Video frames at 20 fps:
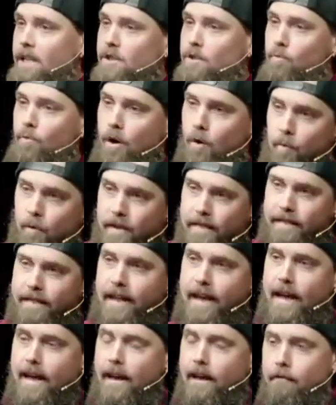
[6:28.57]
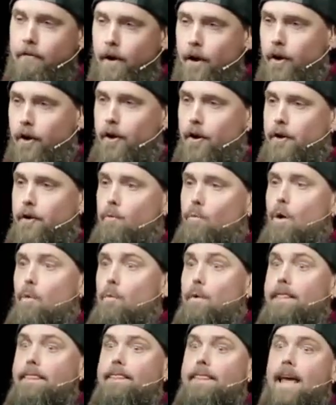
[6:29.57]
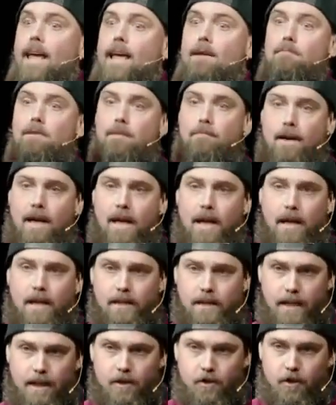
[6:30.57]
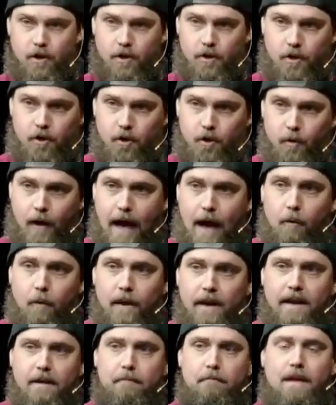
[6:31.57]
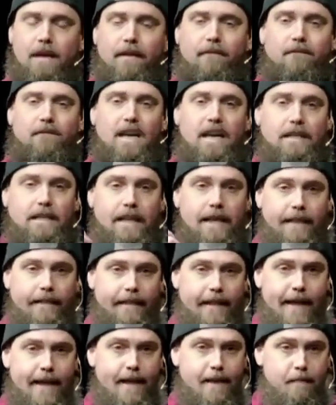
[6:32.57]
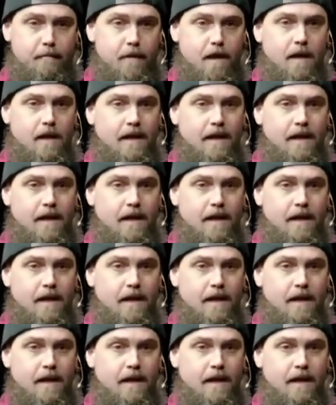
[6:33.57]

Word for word: What would they have heard? What would they be paying attention to? How would it be affecting them?